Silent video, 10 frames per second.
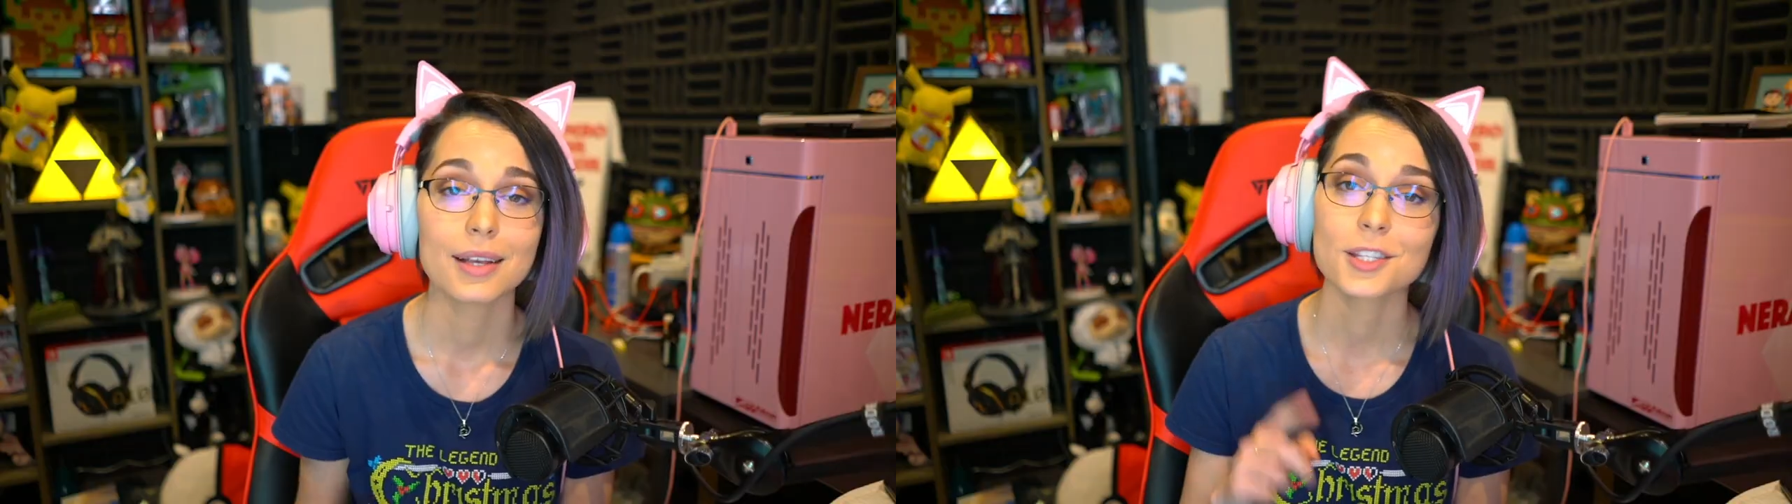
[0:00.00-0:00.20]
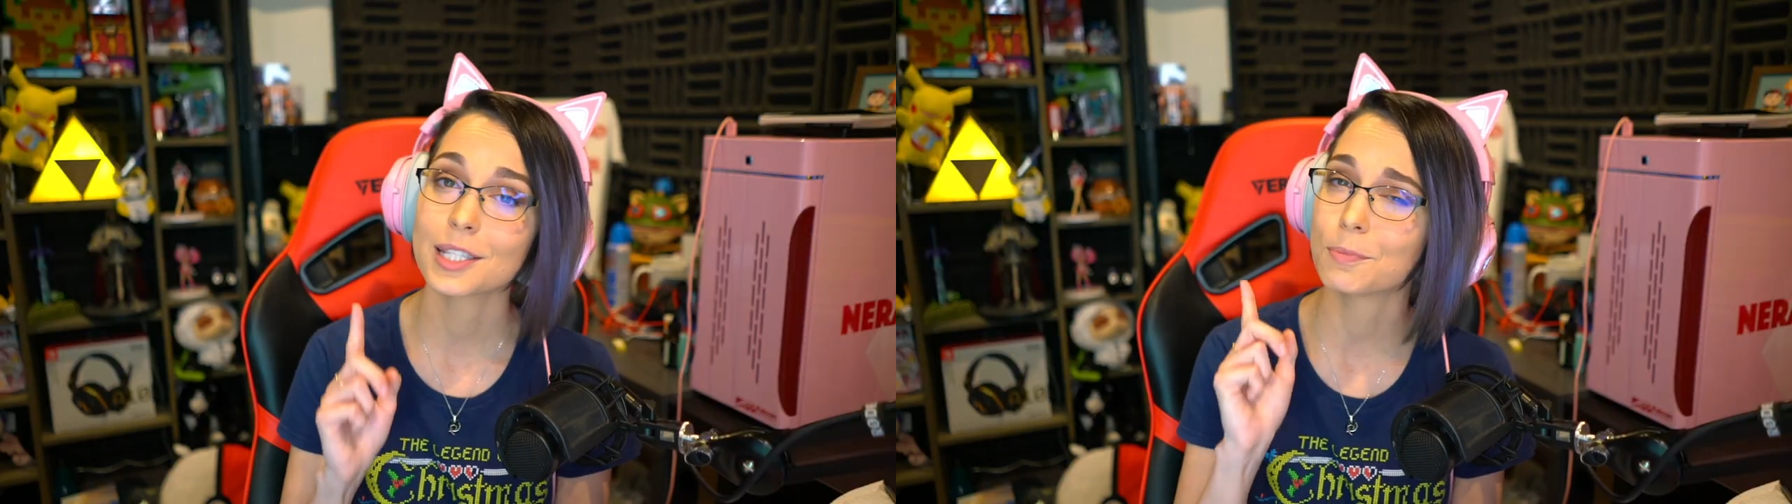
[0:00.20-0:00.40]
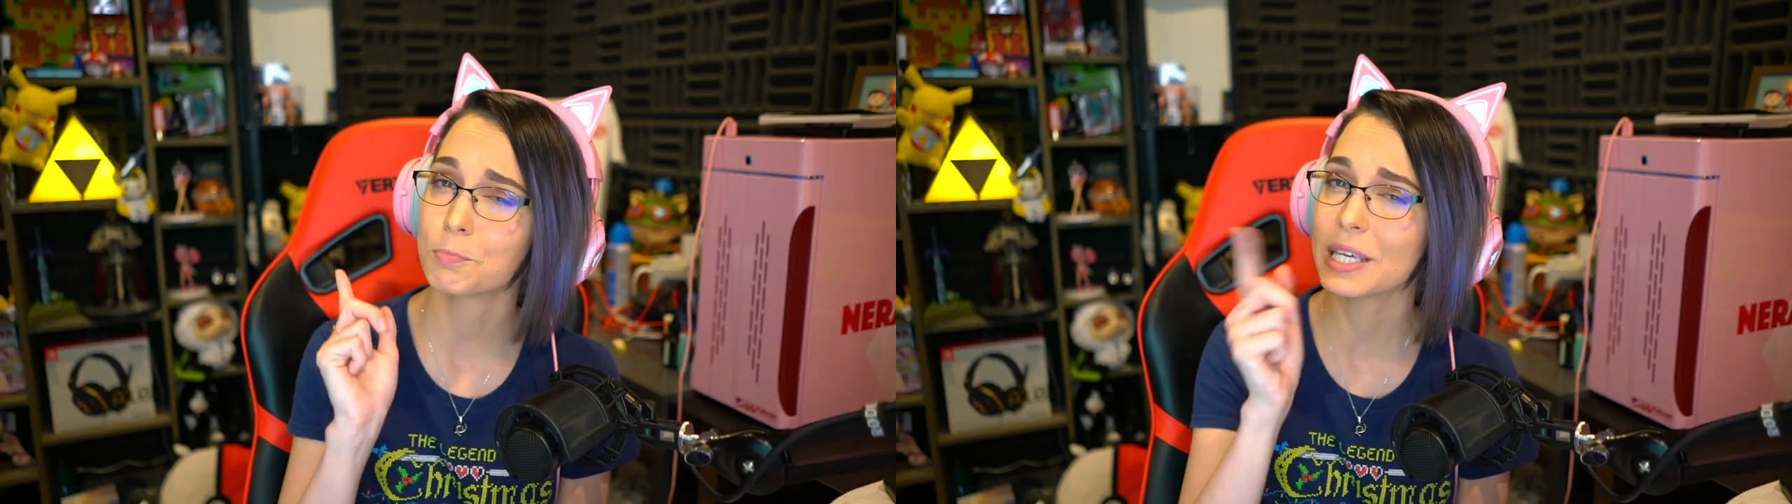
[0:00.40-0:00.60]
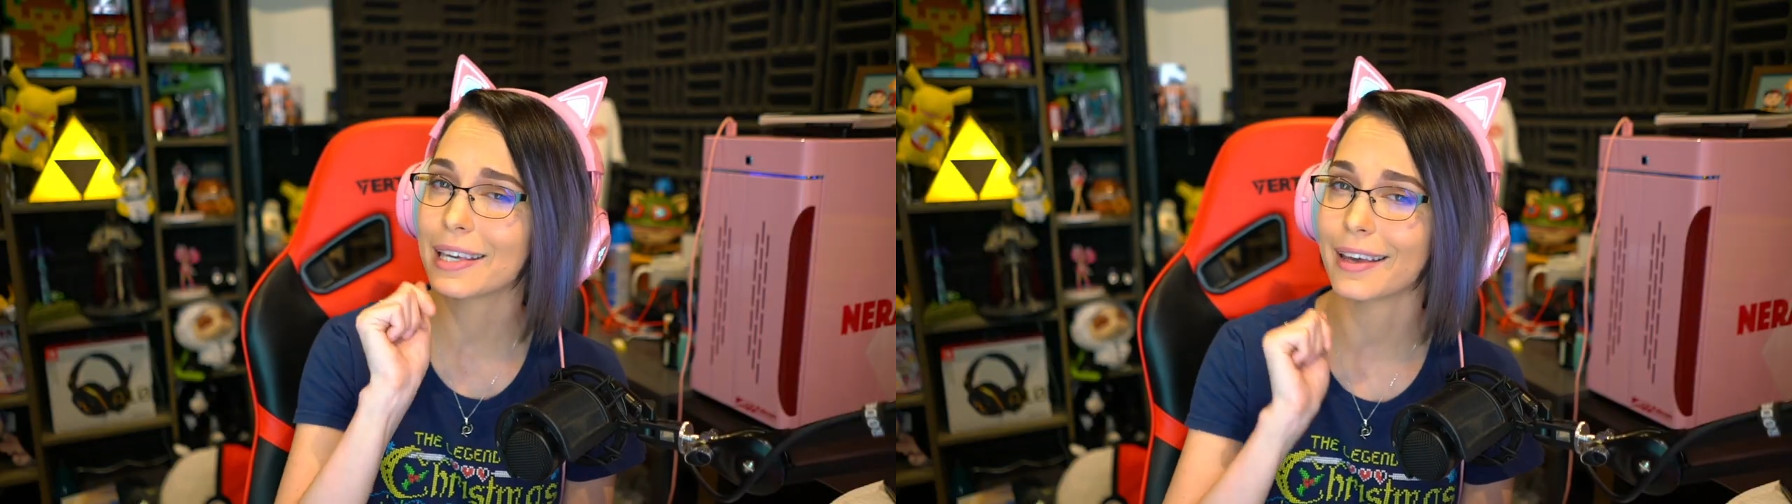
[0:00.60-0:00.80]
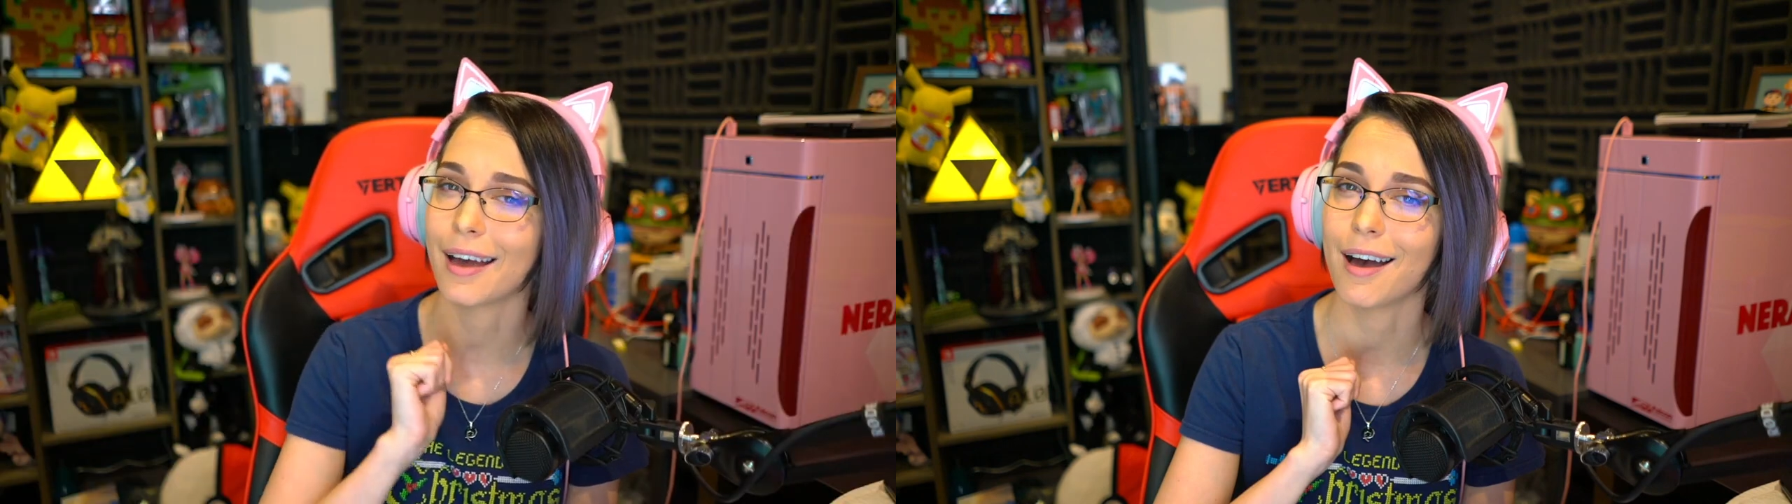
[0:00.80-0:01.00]

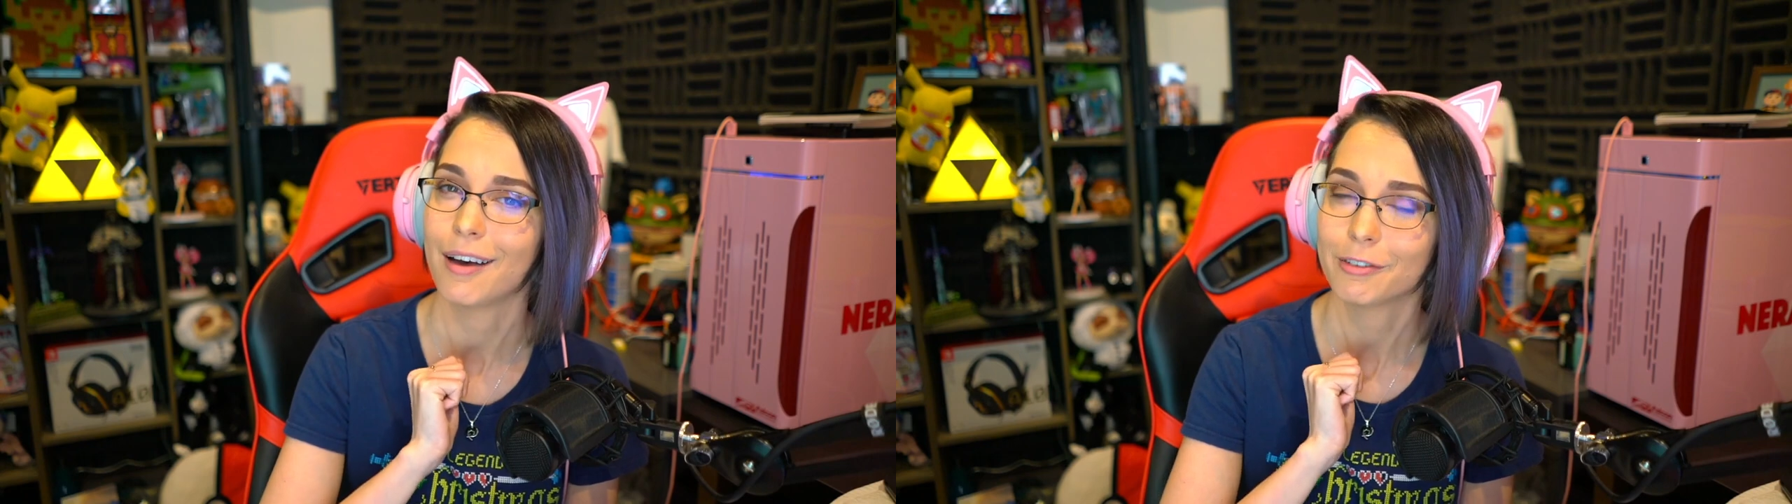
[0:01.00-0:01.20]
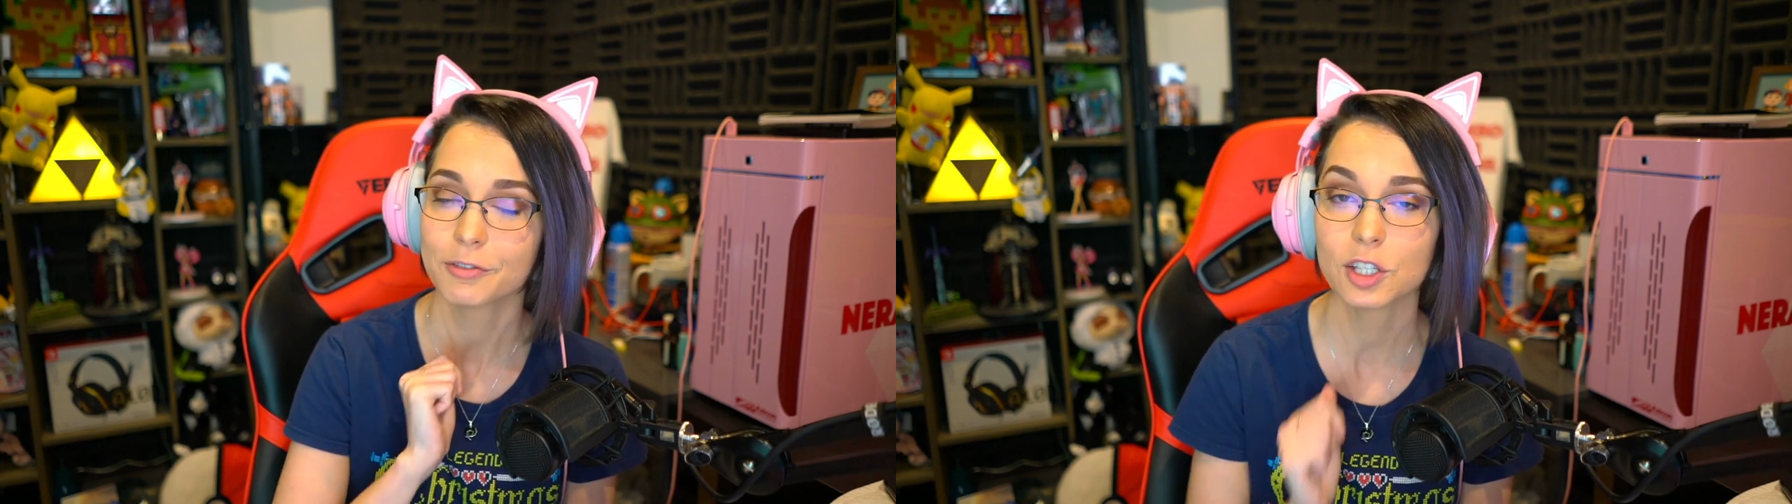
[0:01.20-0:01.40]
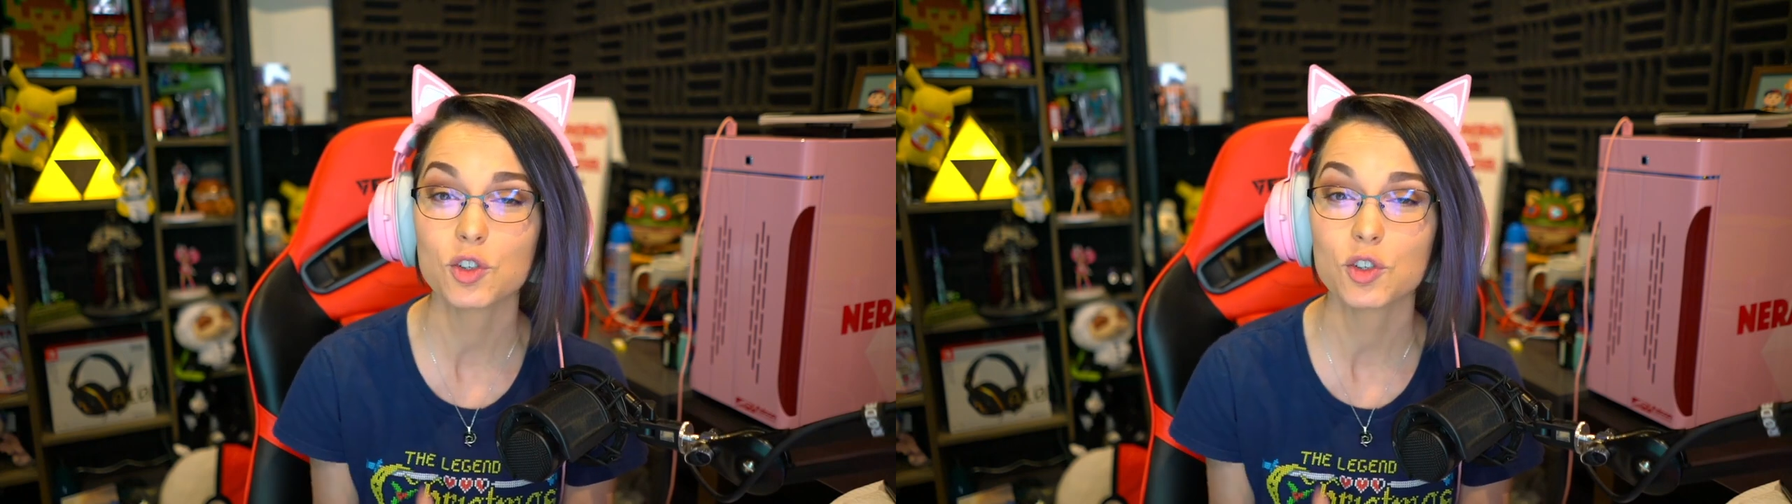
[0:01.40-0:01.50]
Speaking of,